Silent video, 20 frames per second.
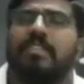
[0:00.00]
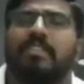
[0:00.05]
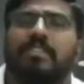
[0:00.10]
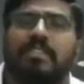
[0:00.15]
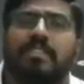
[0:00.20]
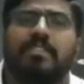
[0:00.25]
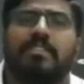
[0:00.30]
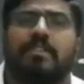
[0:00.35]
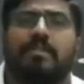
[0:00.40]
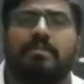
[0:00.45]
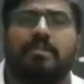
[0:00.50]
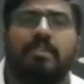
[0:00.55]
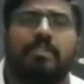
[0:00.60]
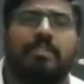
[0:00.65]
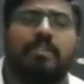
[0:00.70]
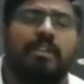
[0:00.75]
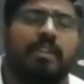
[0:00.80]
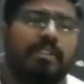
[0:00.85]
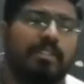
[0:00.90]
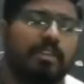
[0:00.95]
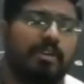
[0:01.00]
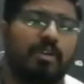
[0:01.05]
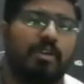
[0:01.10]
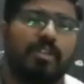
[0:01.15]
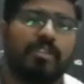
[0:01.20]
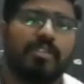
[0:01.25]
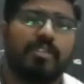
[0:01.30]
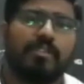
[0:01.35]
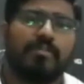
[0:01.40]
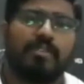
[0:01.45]
This is about the
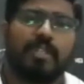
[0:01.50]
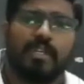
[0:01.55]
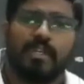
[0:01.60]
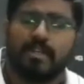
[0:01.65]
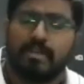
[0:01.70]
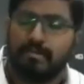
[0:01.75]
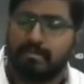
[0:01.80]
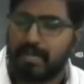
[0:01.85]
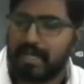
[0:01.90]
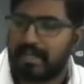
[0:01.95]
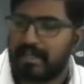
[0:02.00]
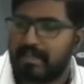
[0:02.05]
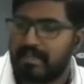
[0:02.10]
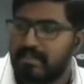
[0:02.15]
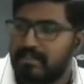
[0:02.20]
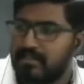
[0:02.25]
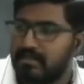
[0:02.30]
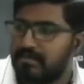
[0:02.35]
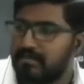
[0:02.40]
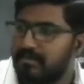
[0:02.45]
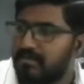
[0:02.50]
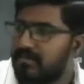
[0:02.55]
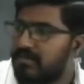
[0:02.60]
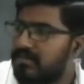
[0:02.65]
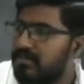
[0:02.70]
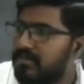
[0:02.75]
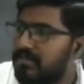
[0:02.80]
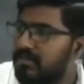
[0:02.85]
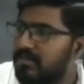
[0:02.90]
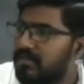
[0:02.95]
origin of the magnetism.
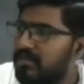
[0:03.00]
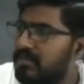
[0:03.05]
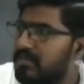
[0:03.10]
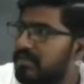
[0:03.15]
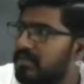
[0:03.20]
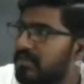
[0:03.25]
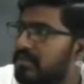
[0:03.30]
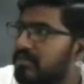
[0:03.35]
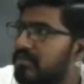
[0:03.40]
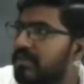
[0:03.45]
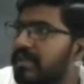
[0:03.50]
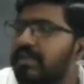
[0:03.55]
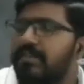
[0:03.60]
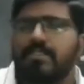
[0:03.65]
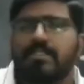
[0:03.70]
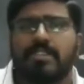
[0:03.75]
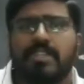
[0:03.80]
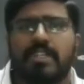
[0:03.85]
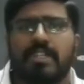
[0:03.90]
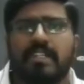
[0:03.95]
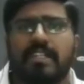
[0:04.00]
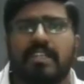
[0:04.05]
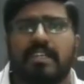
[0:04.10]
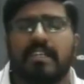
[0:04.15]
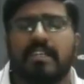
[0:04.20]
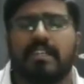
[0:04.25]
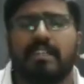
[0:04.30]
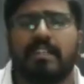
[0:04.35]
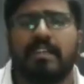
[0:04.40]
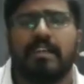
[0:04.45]
So today we shall
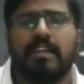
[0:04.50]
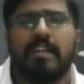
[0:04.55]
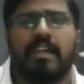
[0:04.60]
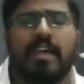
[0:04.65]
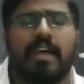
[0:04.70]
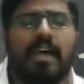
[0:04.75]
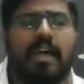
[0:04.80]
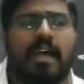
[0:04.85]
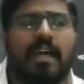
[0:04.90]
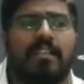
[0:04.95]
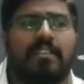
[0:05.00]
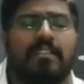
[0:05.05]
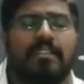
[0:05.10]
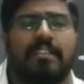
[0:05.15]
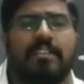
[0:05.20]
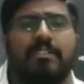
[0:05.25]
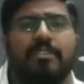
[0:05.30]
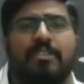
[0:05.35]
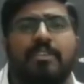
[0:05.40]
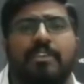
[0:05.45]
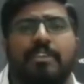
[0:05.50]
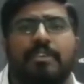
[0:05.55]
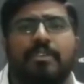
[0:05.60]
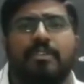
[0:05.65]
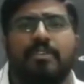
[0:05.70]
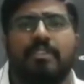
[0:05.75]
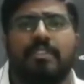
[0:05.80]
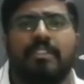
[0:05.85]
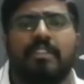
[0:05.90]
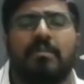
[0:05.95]
learn, as I told
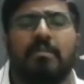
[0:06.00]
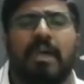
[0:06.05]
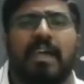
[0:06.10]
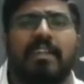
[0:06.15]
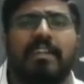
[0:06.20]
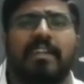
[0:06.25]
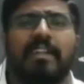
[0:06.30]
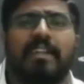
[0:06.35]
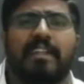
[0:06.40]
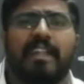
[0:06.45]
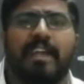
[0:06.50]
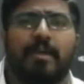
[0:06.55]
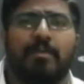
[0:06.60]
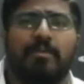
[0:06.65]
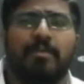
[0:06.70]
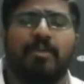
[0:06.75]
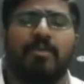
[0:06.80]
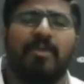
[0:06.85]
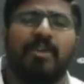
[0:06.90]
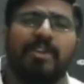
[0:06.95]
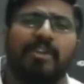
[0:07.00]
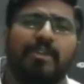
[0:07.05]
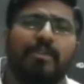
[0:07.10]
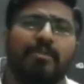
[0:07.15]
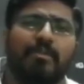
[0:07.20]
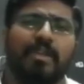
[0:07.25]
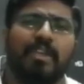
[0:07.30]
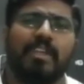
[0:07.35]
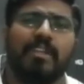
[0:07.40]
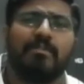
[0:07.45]
you, the magnetic dipole. What do you
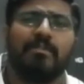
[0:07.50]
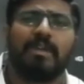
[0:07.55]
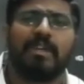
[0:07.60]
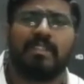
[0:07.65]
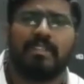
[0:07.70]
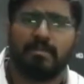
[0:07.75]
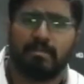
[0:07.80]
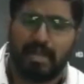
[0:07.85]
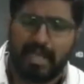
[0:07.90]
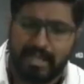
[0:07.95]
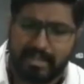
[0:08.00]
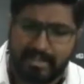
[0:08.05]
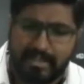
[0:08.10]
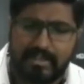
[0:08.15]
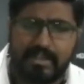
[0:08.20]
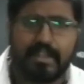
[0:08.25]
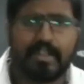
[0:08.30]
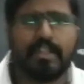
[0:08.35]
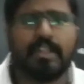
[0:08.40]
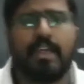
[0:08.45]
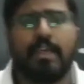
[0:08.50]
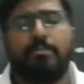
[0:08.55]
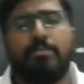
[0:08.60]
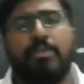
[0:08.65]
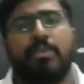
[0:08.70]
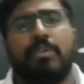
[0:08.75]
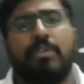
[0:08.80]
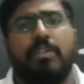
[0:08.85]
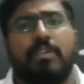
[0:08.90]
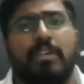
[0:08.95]
mean by the magnetic
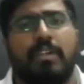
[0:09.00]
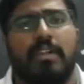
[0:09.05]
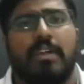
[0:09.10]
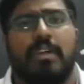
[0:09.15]
dipole?